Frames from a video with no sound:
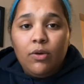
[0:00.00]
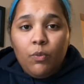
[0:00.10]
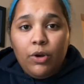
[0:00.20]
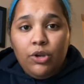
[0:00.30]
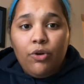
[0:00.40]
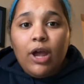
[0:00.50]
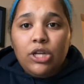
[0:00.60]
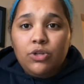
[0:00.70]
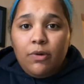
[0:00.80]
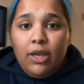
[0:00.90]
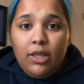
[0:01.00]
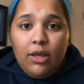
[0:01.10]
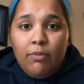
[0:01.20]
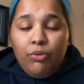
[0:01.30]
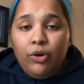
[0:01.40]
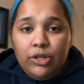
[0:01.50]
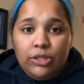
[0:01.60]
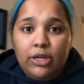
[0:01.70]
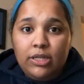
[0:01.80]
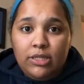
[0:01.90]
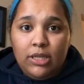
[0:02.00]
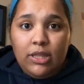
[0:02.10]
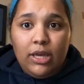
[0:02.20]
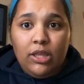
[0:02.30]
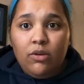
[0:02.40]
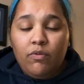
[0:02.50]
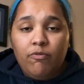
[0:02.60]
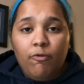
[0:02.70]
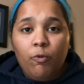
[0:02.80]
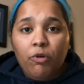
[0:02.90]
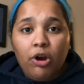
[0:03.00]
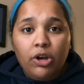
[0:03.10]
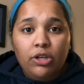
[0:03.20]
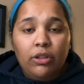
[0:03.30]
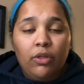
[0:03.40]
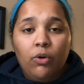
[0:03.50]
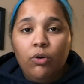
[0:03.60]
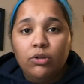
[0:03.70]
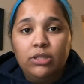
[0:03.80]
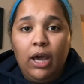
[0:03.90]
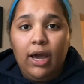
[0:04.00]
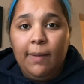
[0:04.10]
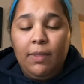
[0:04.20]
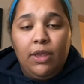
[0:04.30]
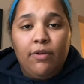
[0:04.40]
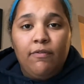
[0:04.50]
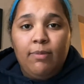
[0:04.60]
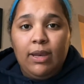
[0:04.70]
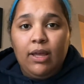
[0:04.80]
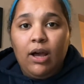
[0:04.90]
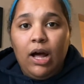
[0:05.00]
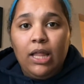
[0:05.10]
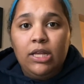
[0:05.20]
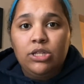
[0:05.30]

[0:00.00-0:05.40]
when you graduate, employers are gonna see that you've worked the whole time that you've been in college.